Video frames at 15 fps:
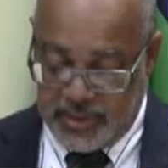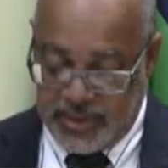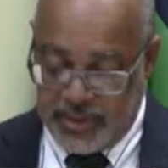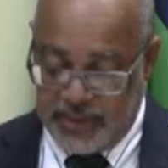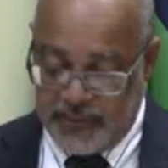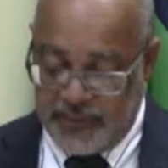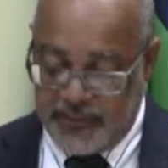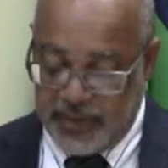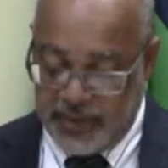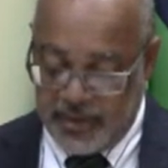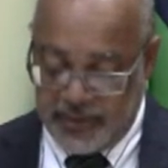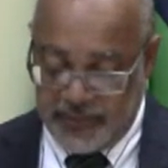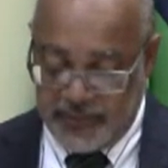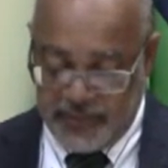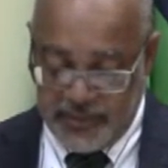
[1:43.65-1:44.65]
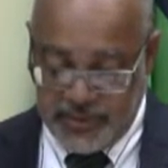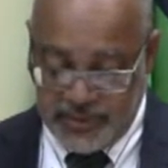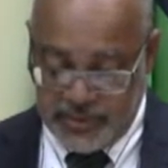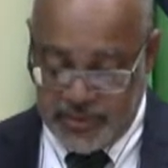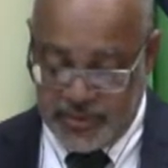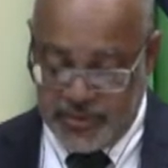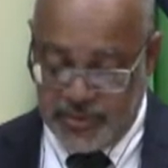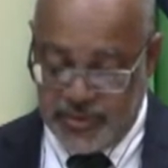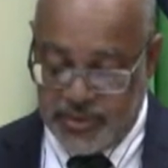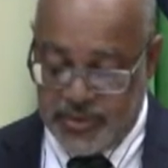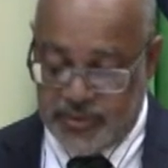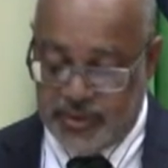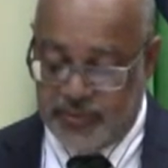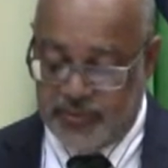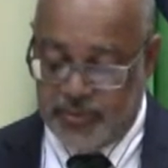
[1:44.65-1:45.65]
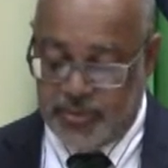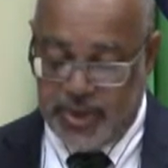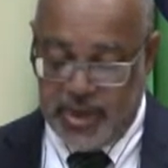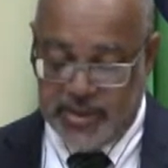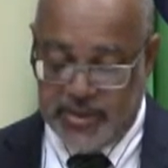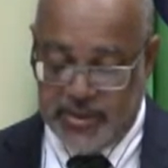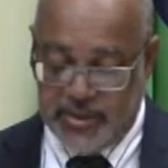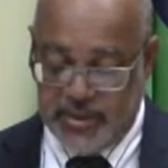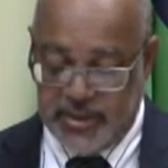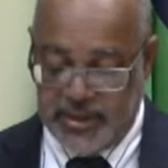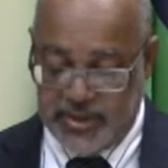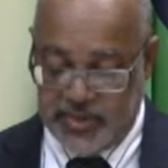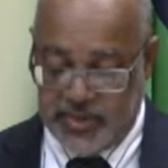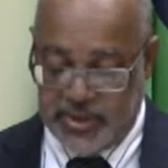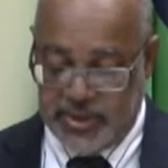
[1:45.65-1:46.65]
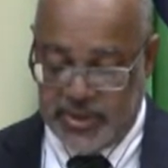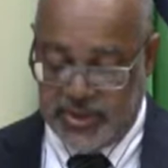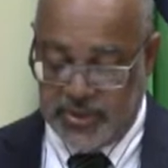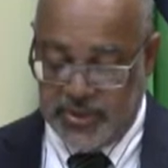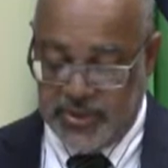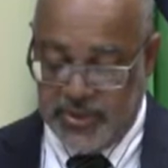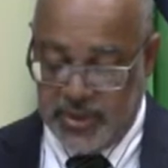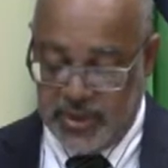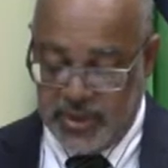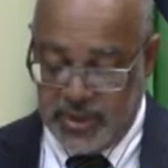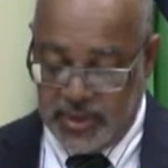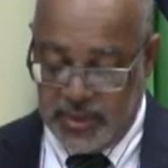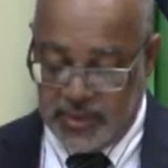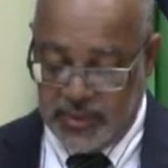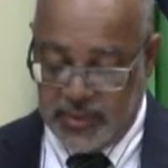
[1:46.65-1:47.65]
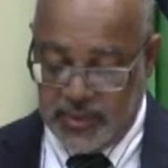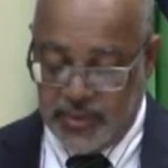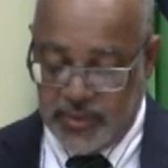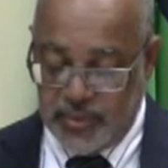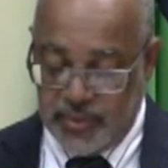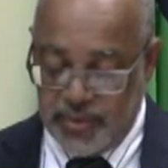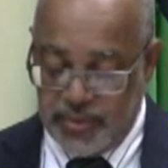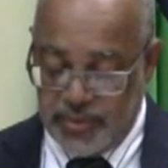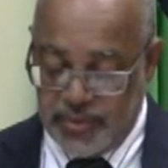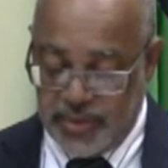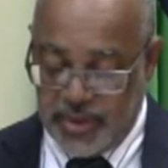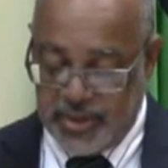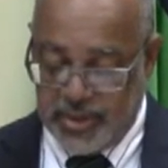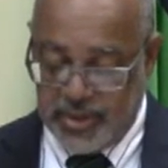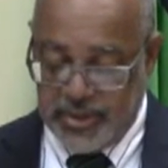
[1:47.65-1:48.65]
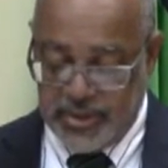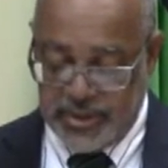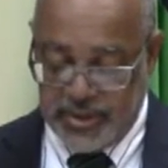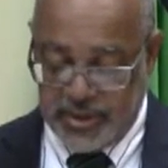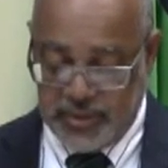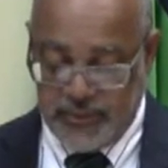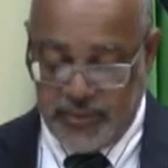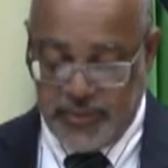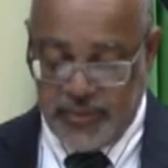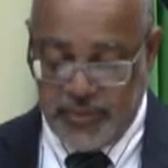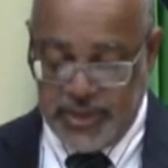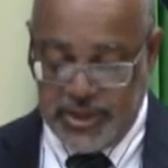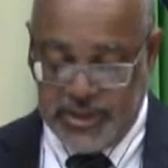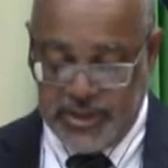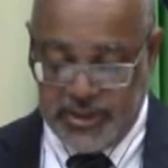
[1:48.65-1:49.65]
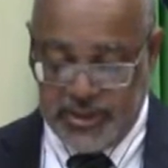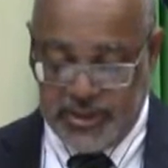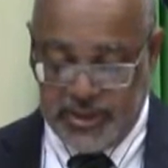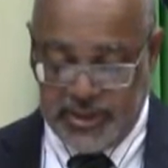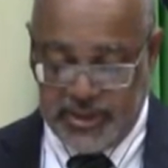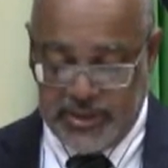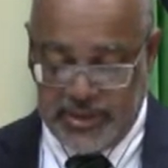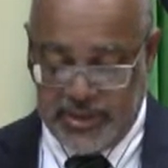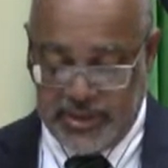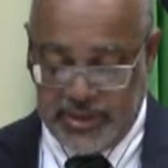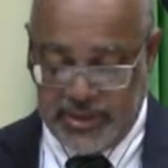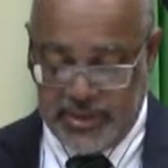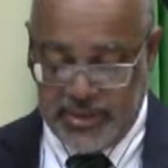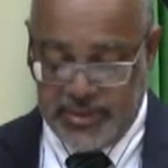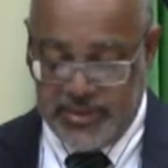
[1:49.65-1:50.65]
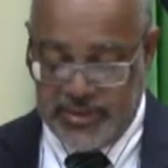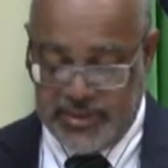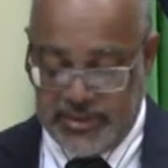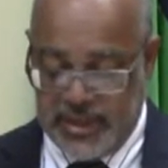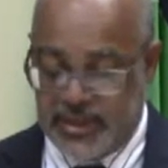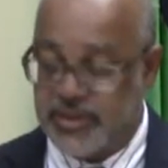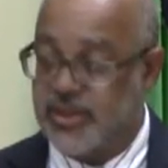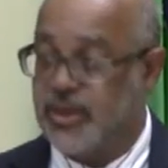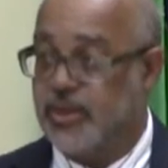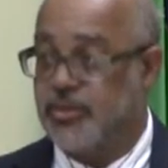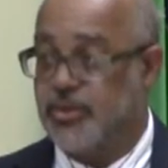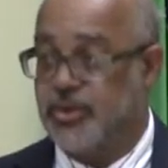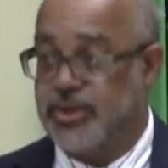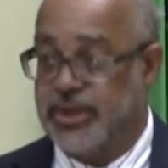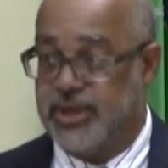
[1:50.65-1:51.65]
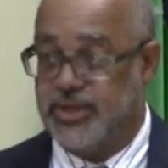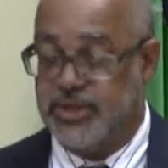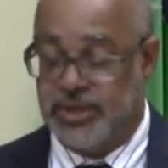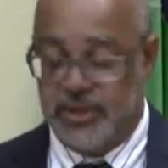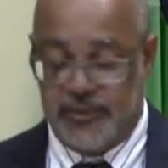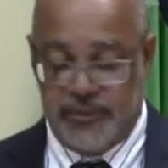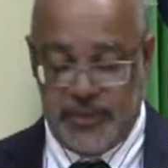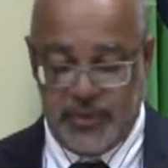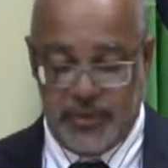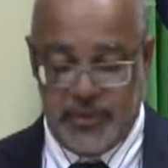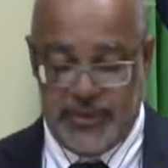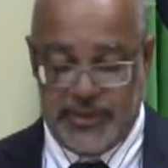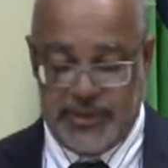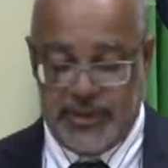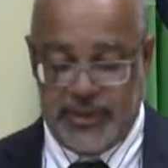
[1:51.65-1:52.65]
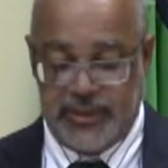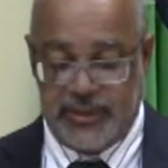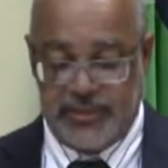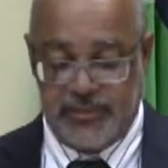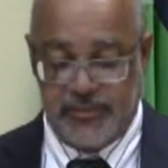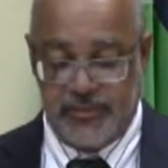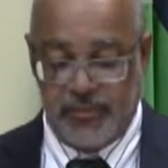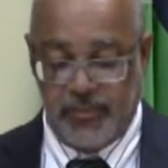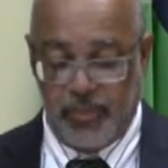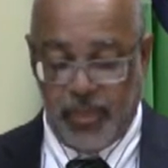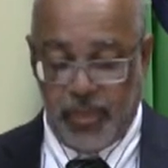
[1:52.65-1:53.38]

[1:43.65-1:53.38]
In effect, the first country to give practical expression to the growing recognition of the regional and international stature and potential of the OECS.